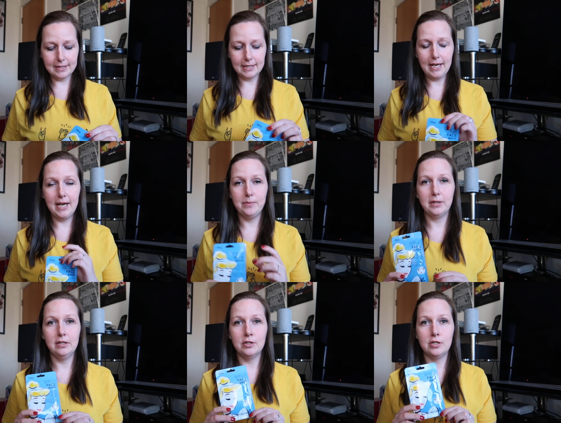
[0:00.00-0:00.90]
And
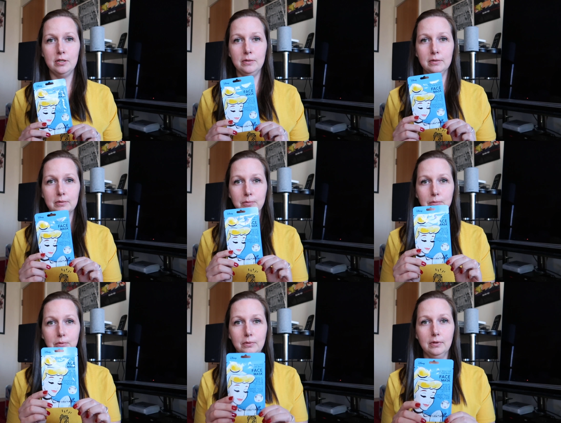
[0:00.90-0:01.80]
today we're going to do
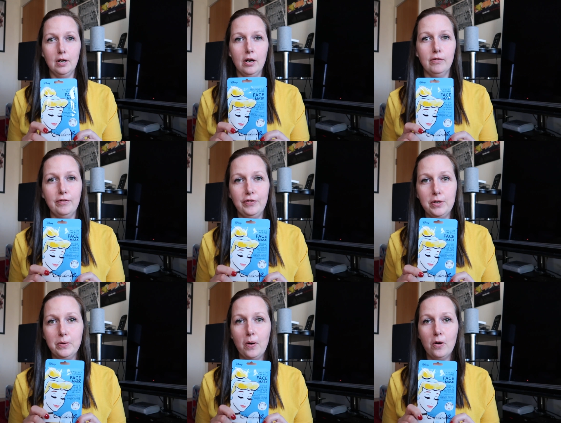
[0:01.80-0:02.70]
a
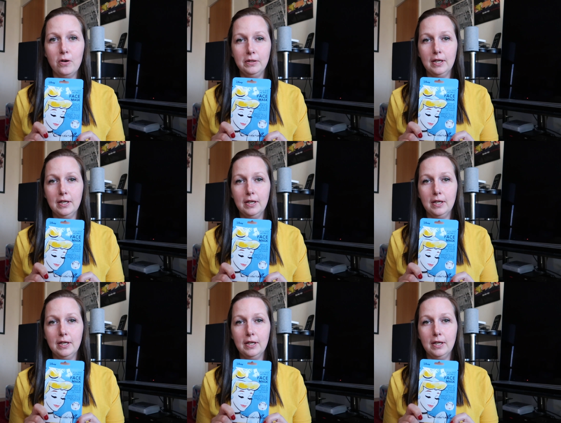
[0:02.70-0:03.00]
review